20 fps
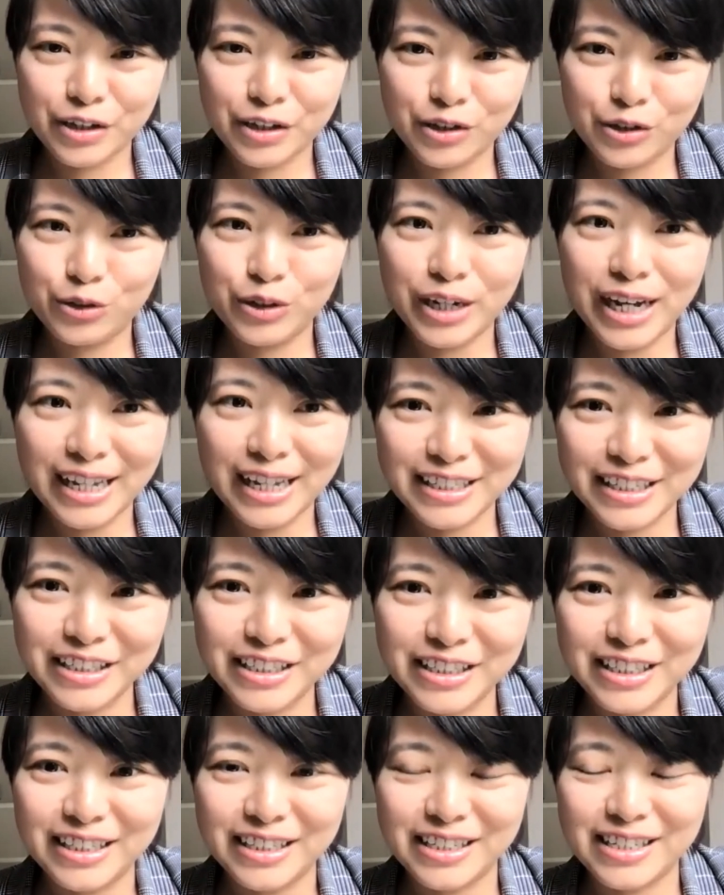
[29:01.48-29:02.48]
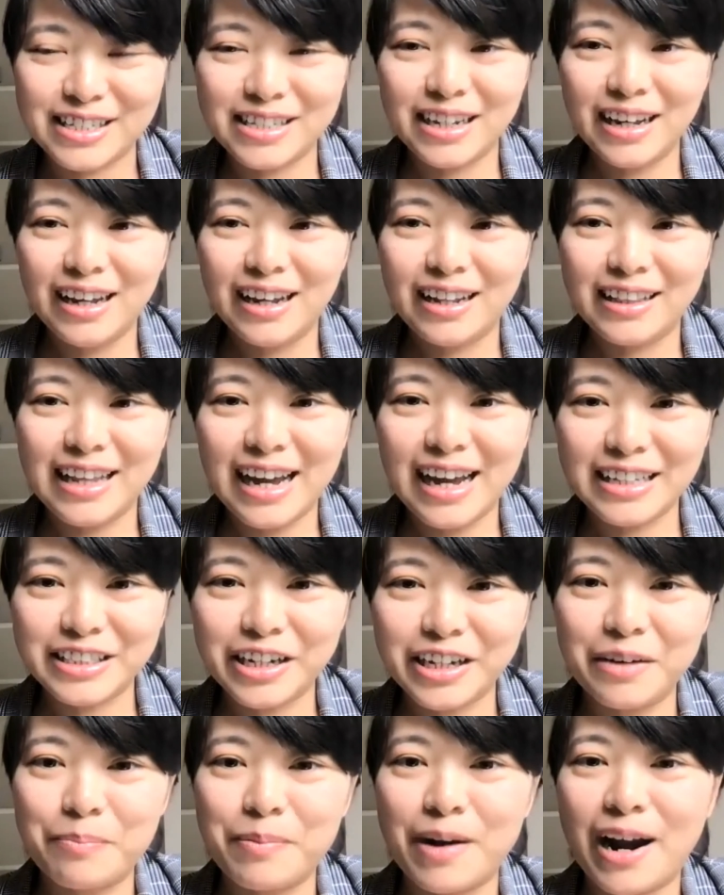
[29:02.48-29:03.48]
strategies that
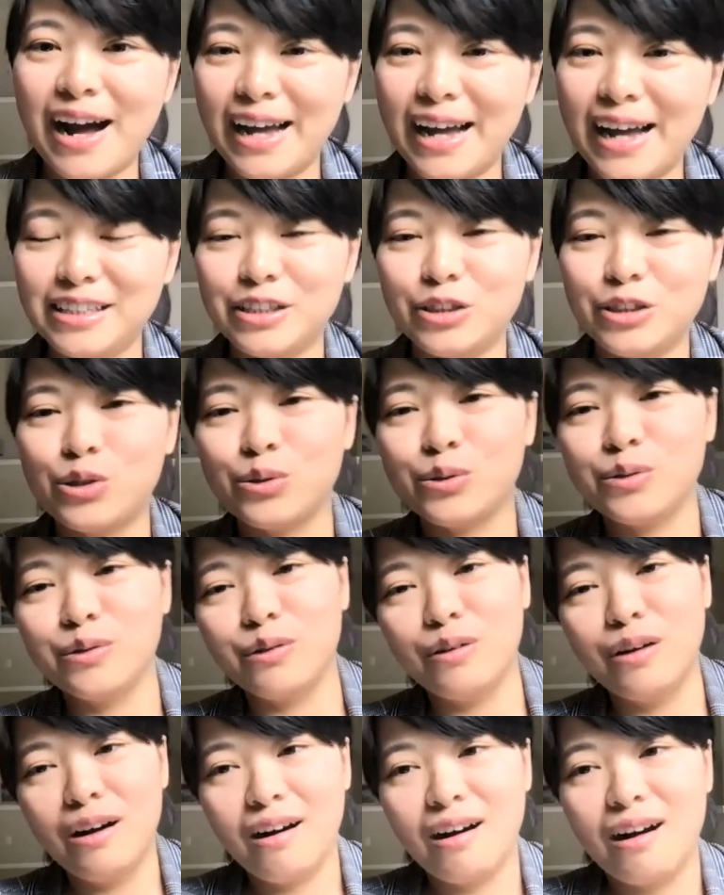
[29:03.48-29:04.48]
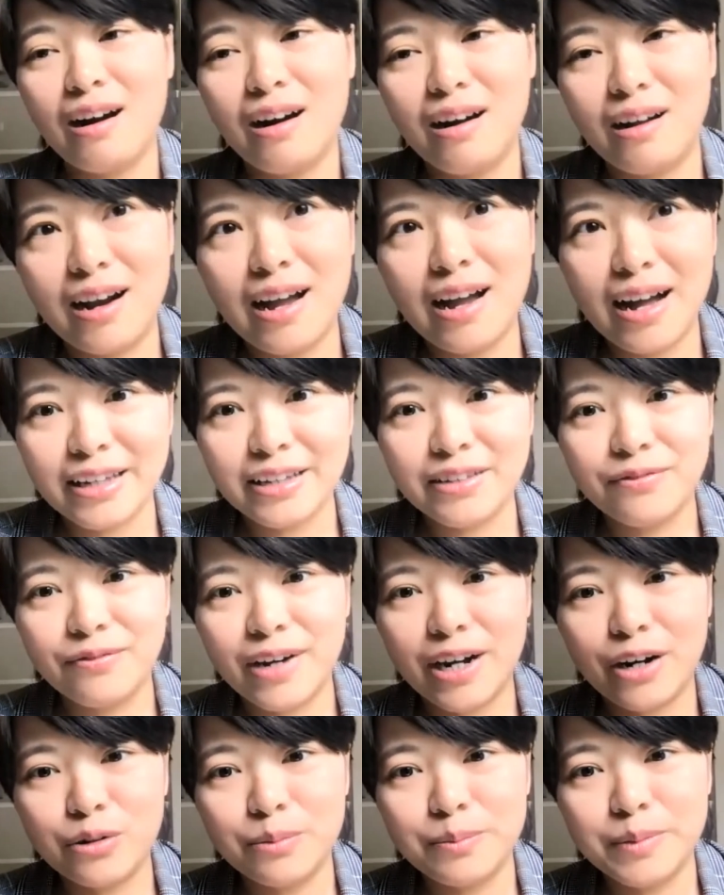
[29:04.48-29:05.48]
applied to online
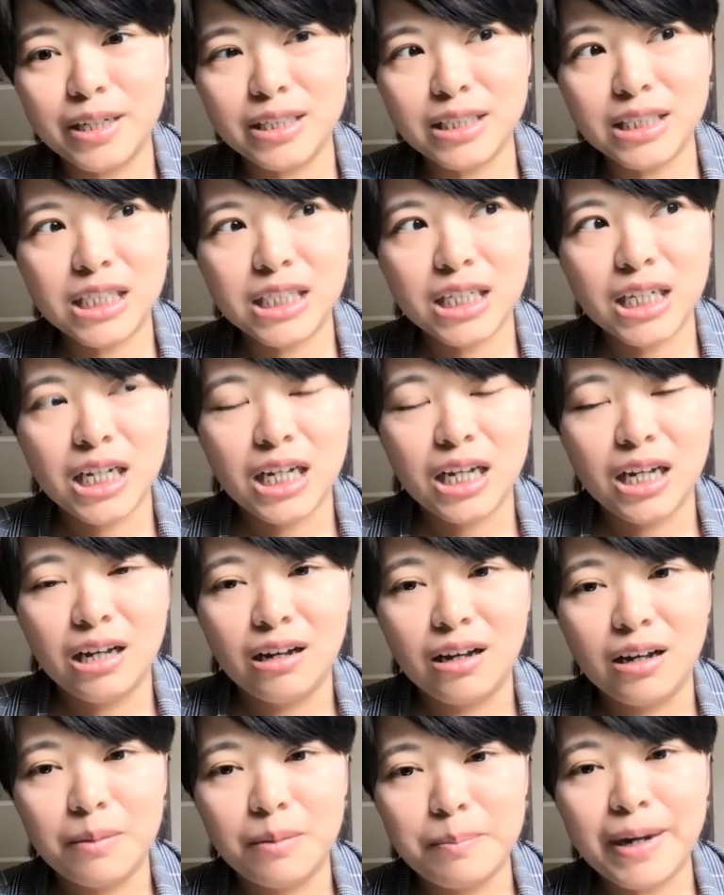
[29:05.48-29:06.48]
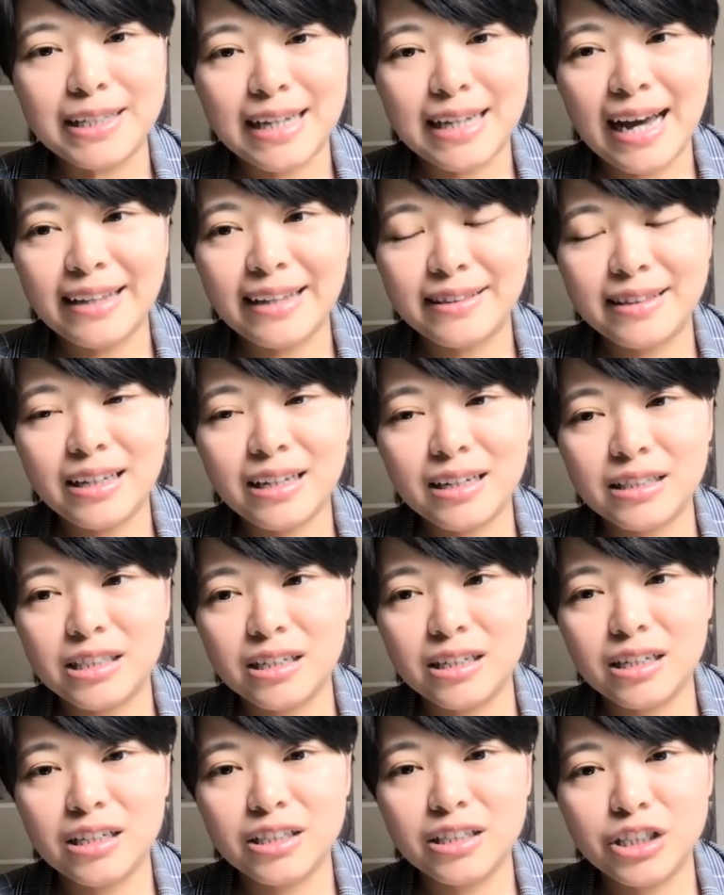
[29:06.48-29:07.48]
environment. Um, but I think
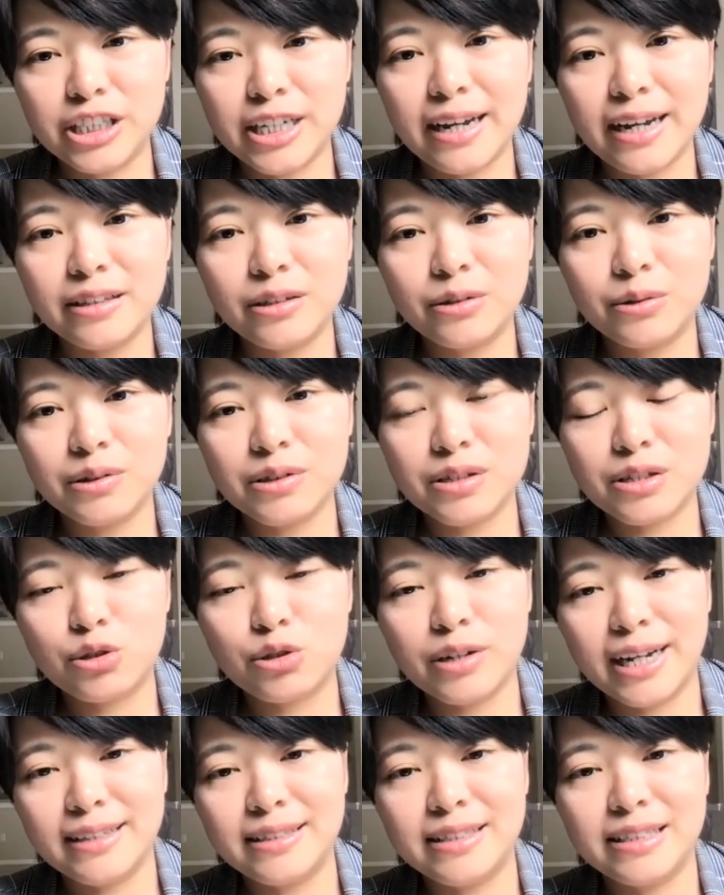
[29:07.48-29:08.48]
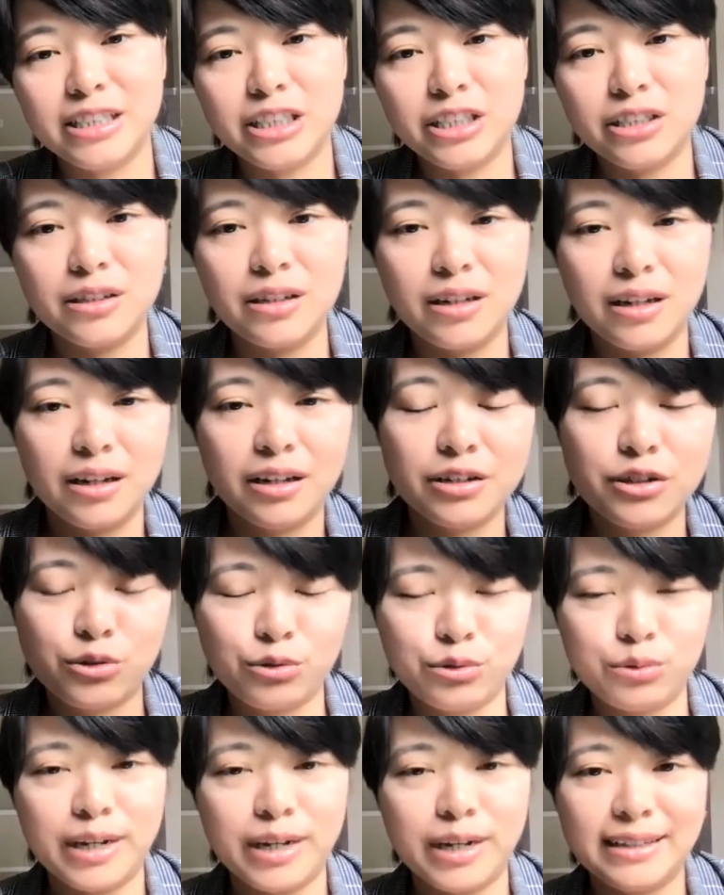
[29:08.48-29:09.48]
the general uh, strategy uh,
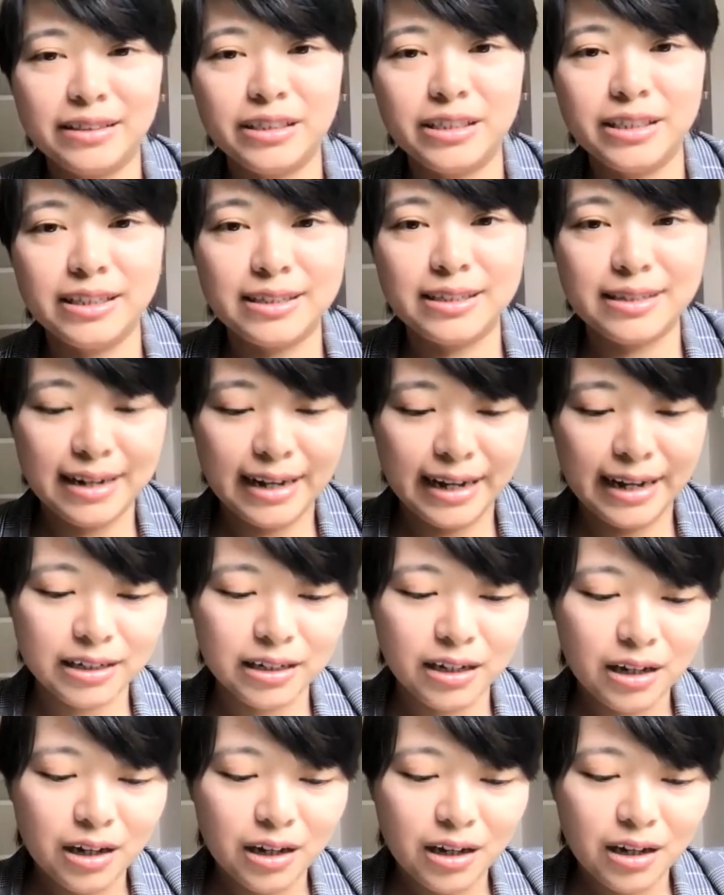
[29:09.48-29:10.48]
strategies like